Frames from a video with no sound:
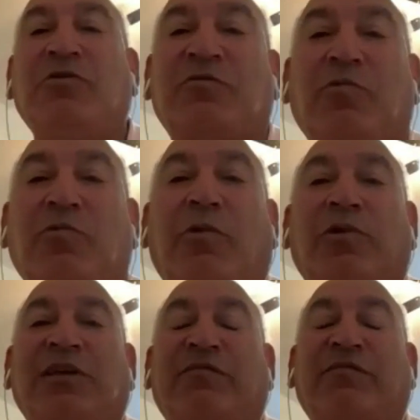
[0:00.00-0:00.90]
What was it
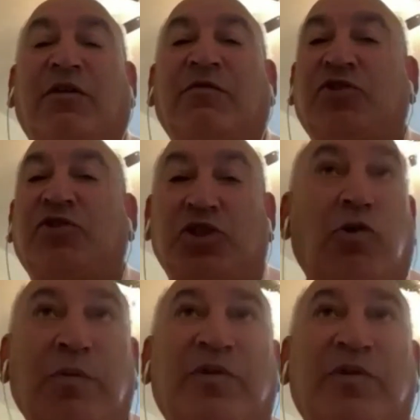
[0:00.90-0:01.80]
involved? Show
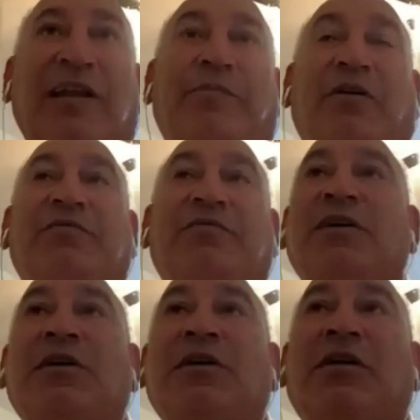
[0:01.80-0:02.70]
them a clip of
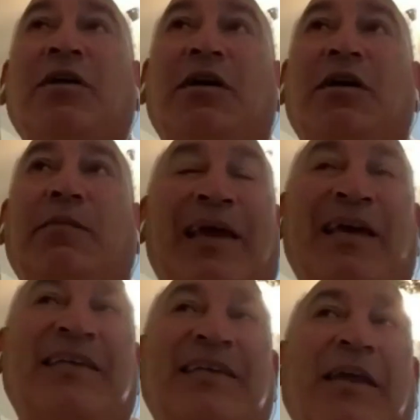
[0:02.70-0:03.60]

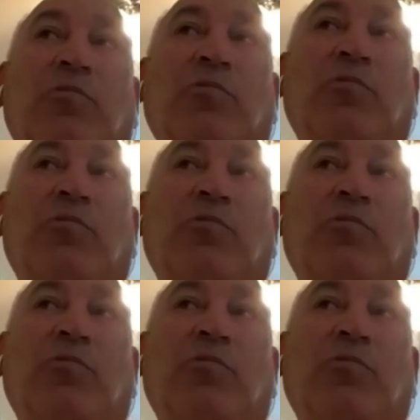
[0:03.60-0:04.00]
players hate watching